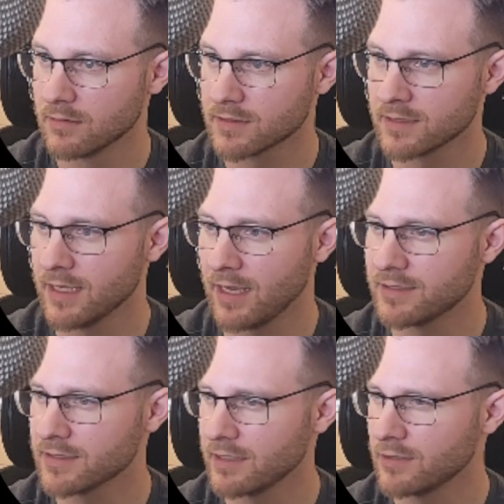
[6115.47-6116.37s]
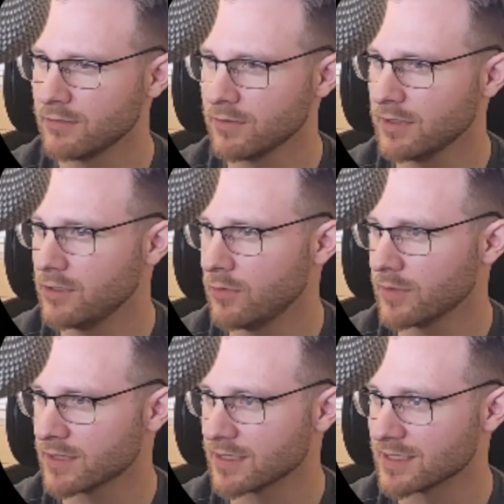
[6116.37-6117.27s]
Yeah, I don't really know
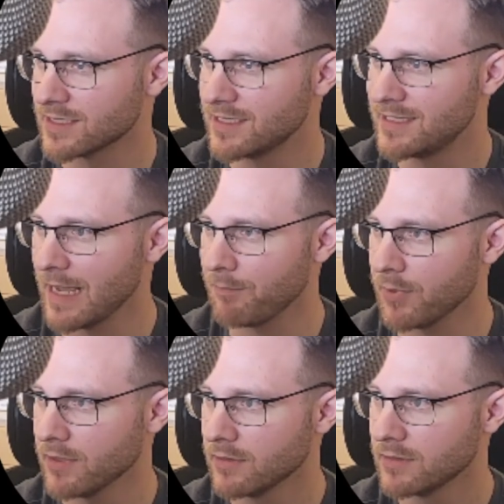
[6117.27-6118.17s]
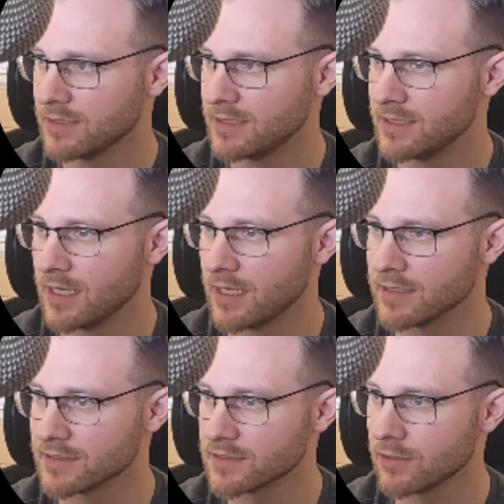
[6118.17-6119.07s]
what the step does.
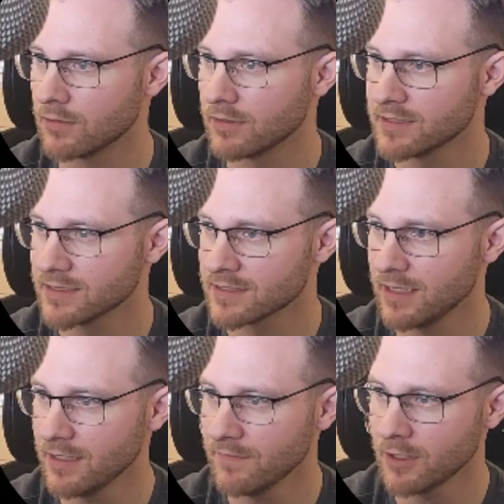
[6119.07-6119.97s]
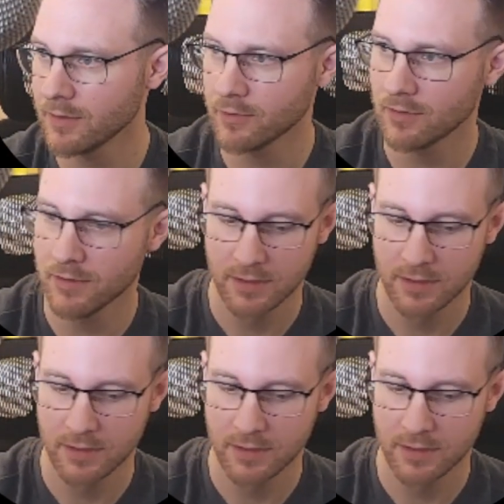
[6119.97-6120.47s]
So let's assign a variable